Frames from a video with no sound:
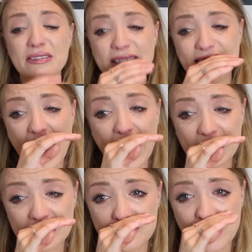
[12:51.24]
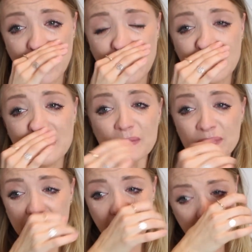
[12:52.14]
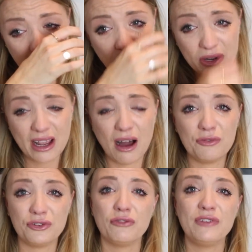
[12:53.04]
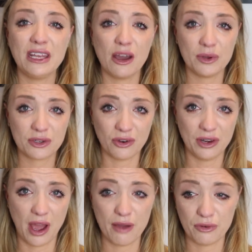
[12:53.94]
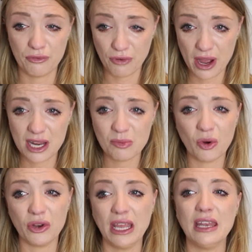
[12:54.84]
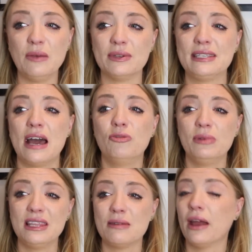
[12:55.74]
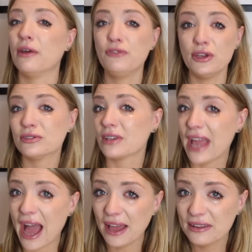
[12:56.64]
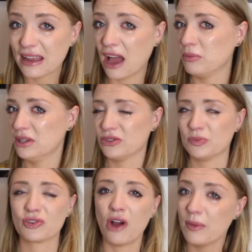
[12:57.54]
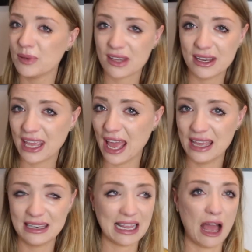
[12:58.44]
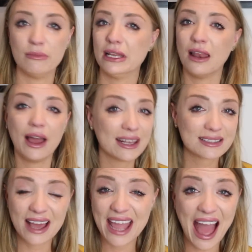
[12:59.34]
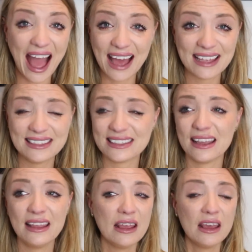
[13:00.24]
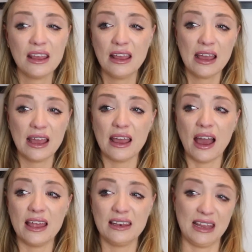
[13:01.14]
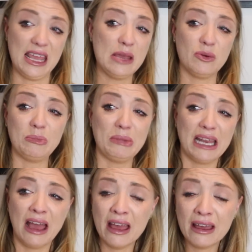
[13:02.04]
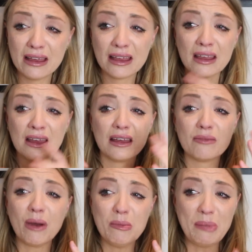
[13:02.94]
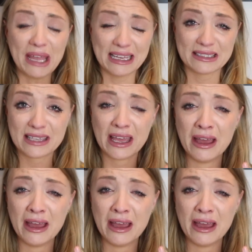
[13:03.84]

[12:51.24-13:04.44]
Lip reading: to text me in the morning after a video had gone live on a Friday morning, and he would tell me the amount of views I had, how many subscribers I'd gained, how many likes I had. And he would be my biggest